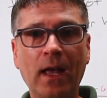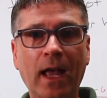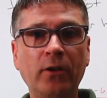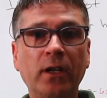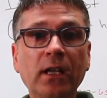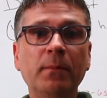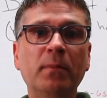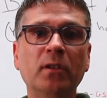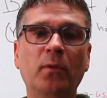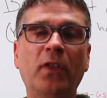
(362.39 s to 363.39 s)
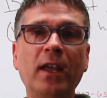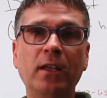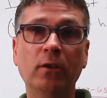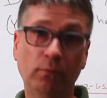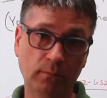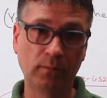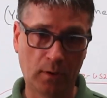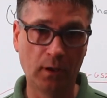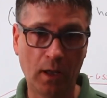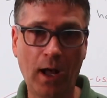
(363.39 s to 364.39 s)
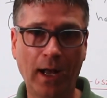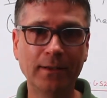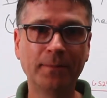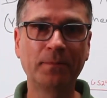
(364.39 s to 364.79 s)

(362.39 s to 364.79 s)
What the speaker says: and your heating bills will thank you a lot.